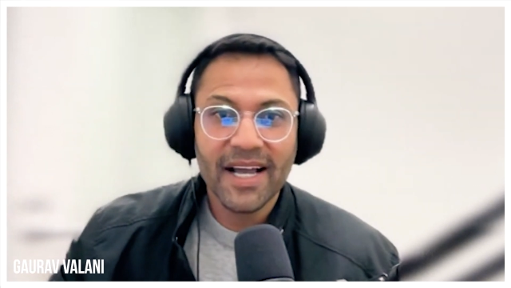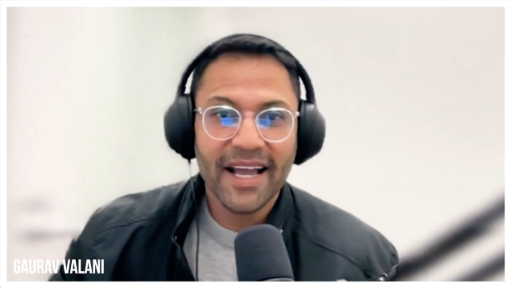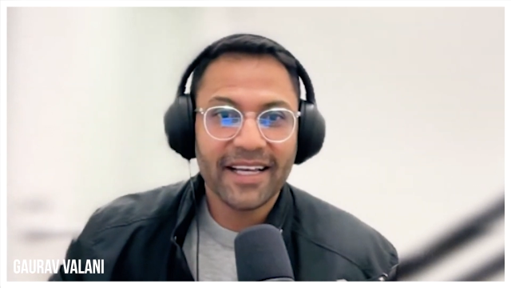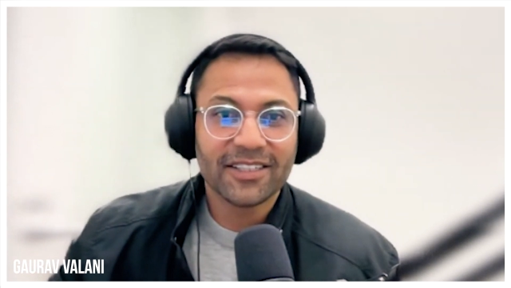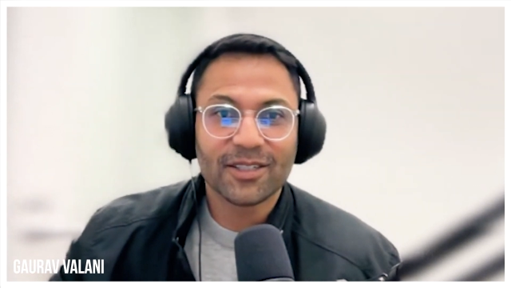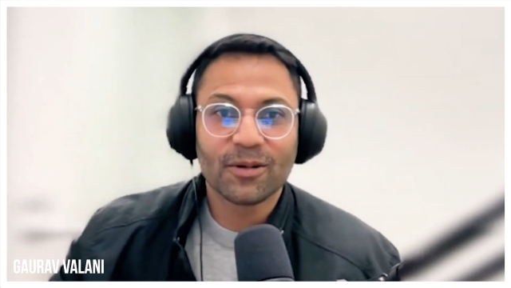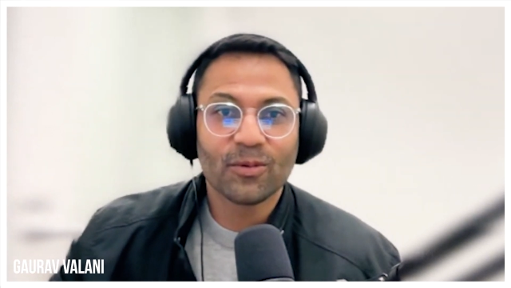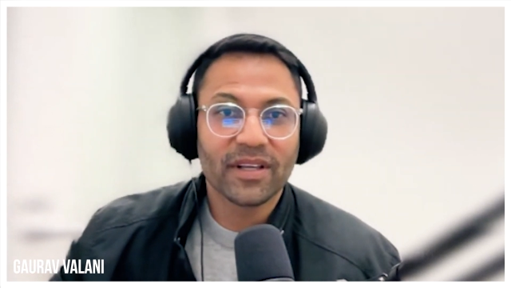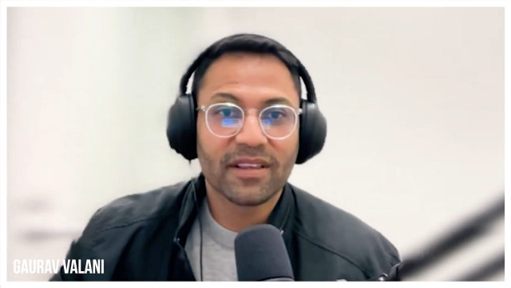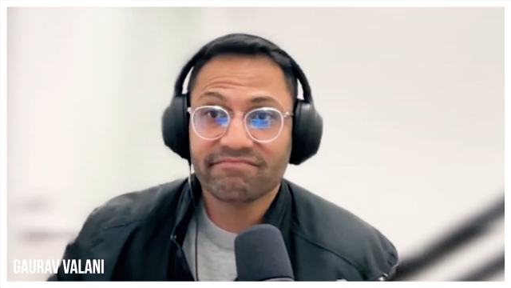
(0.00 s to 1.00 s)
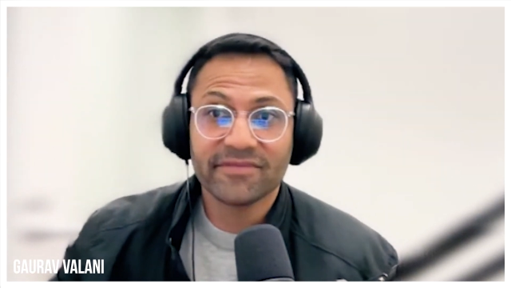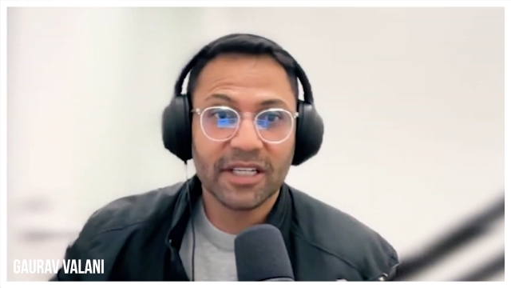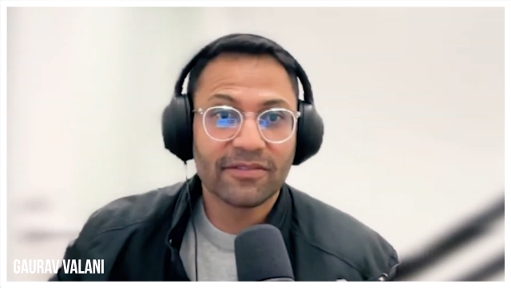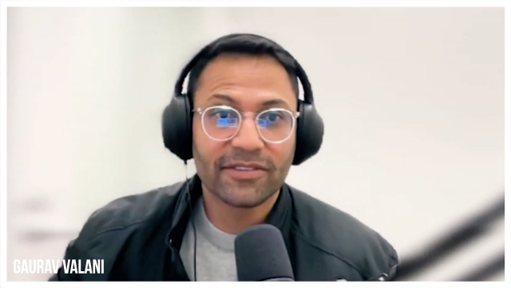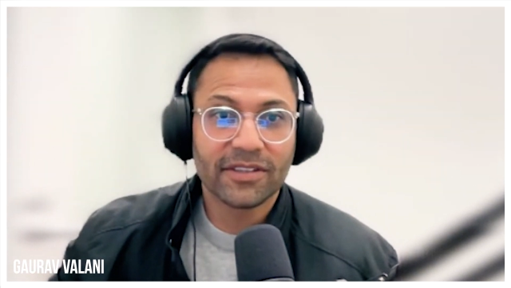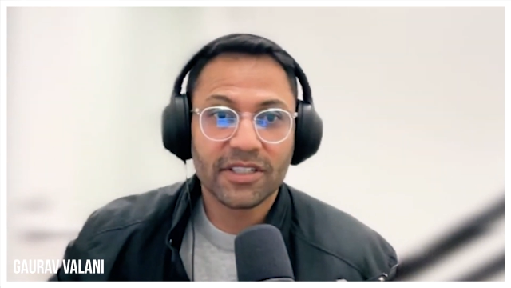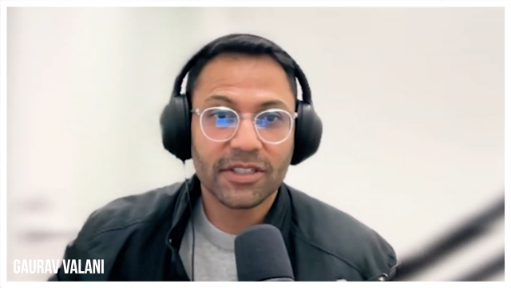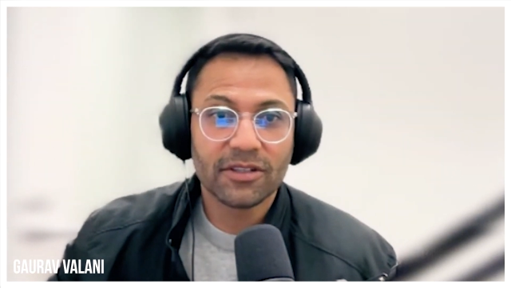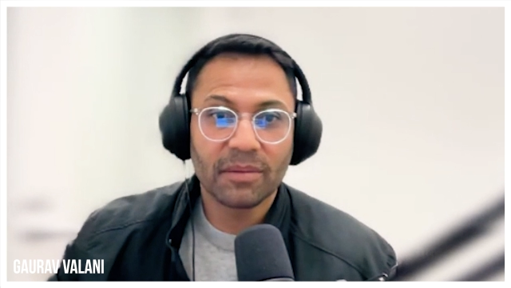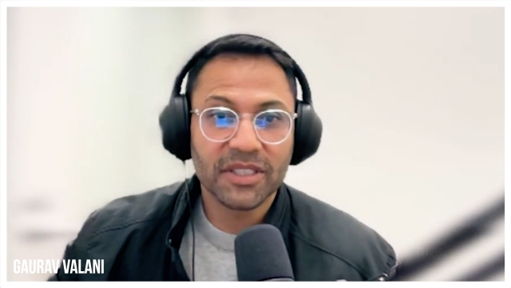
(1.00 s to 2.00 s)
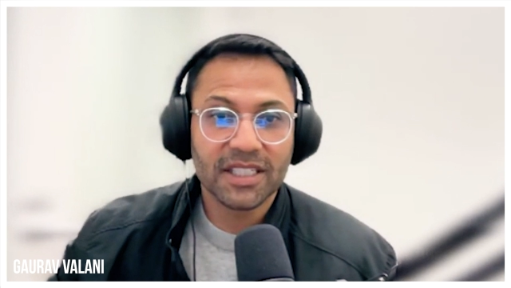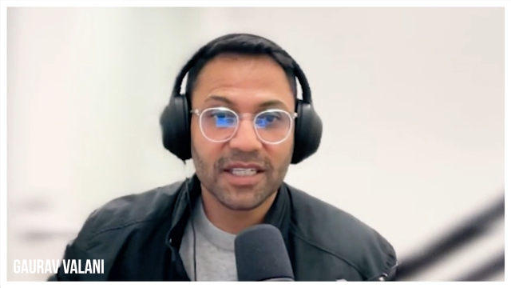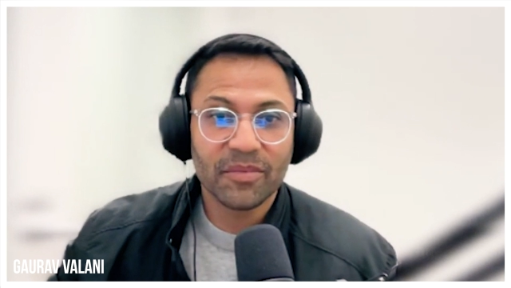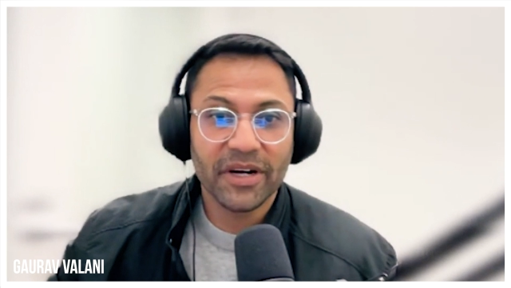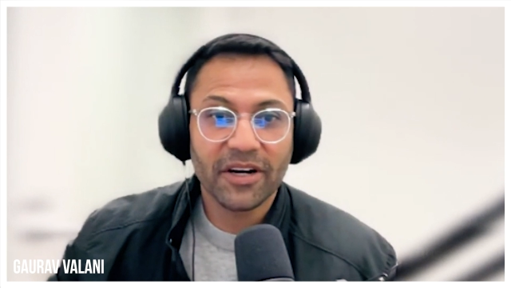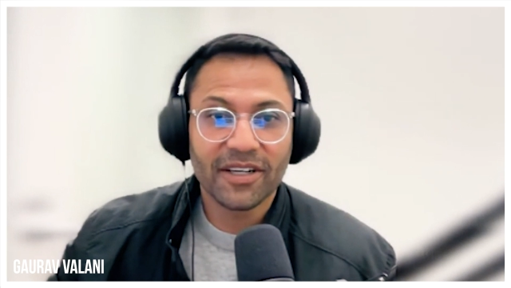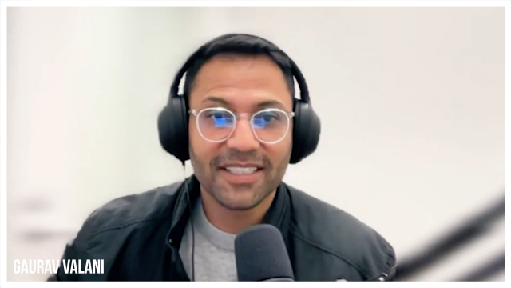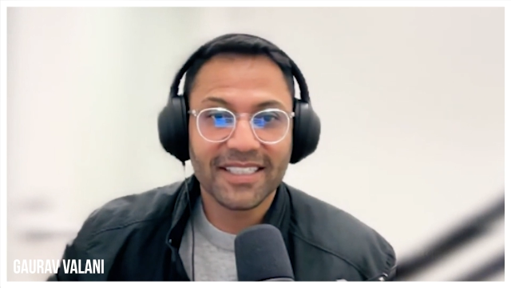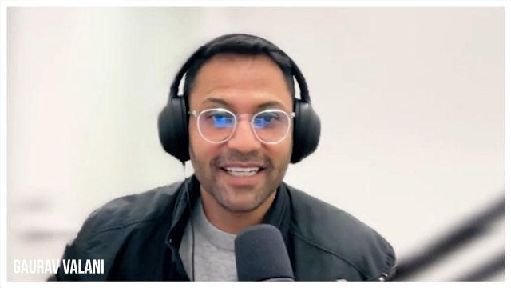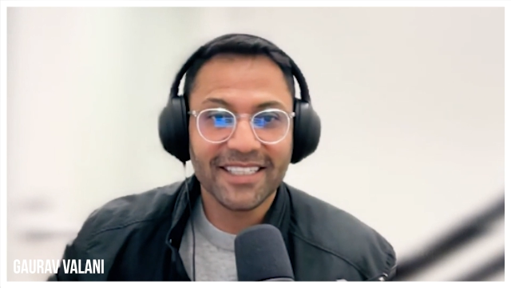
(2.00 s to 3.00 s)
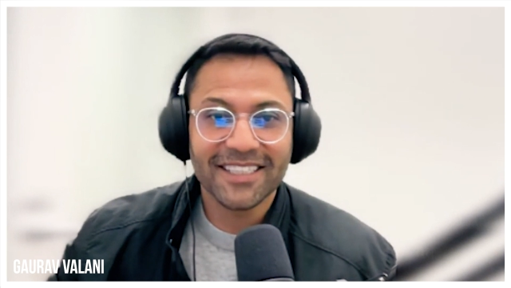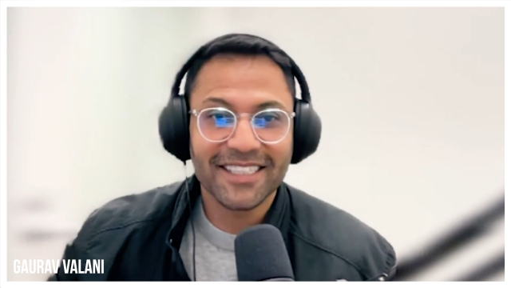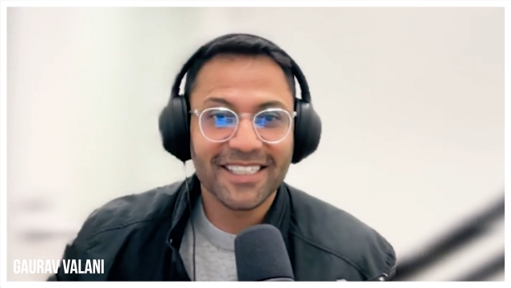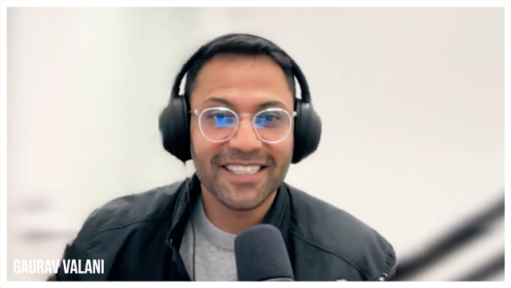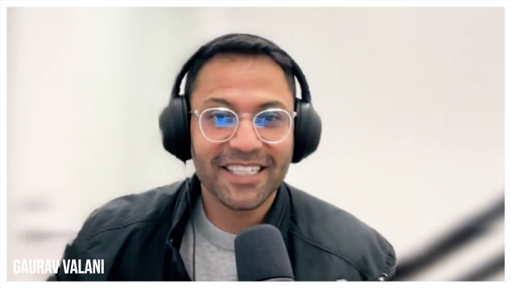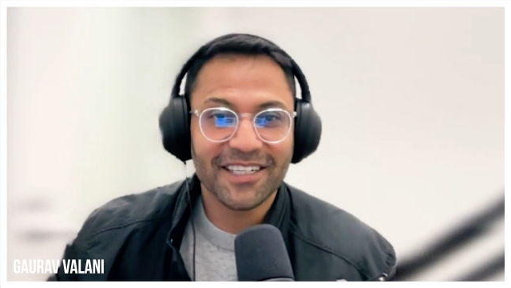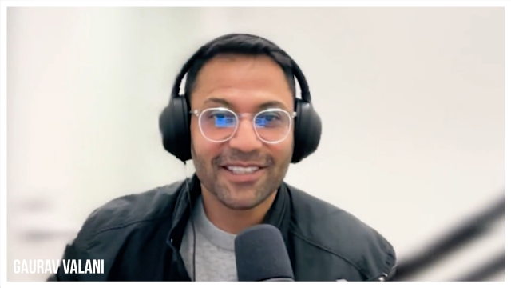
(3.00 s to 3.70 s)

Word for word: And so with, you know, further ado, I'm just going to bring her on stage and she can share her